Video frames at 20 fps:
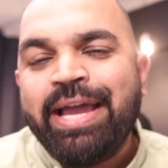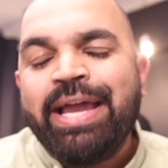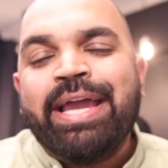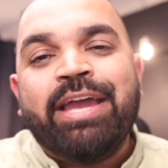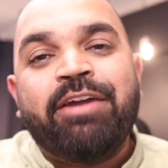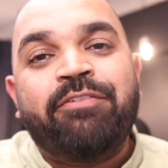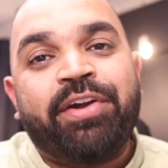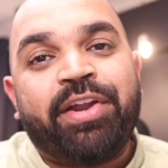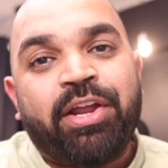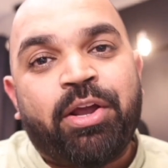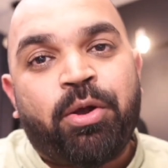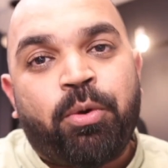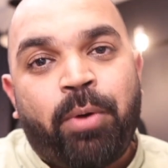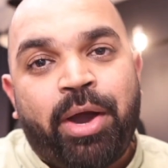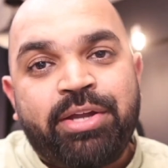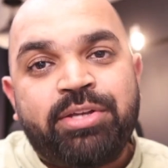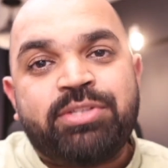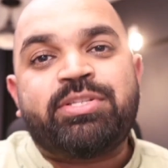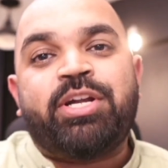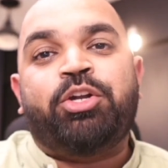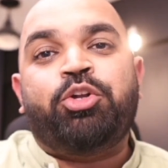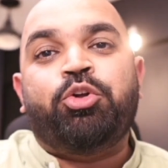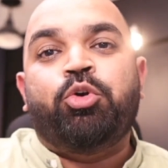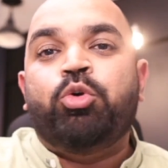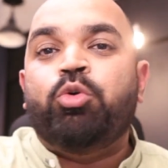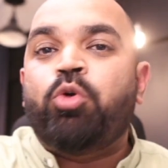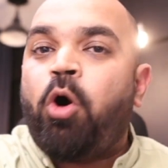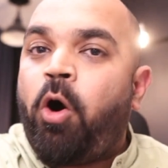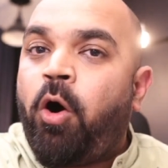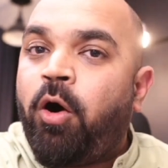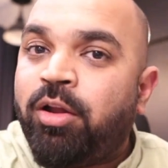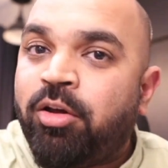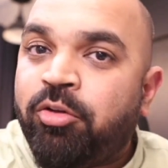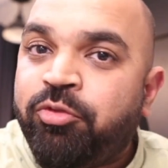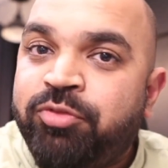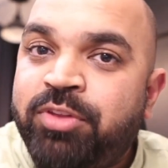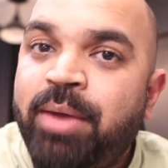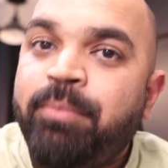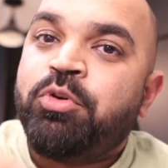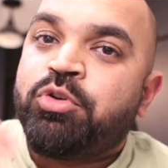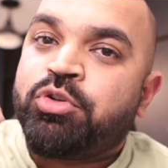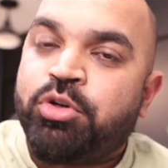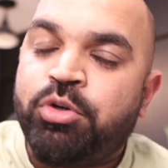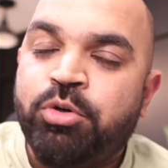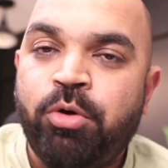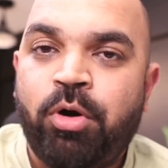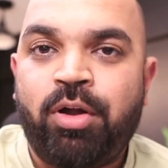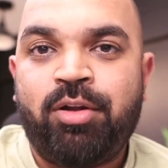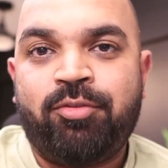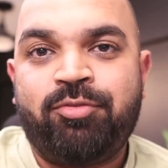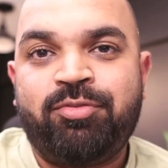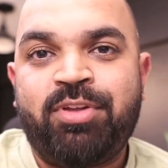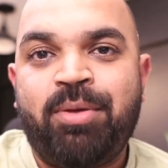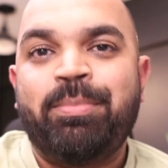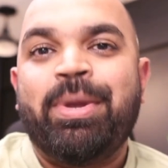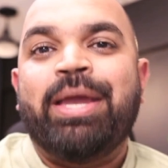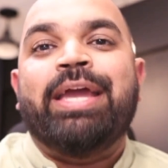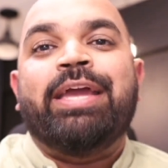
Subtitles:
if it requires that you do all of them, you should do all of them.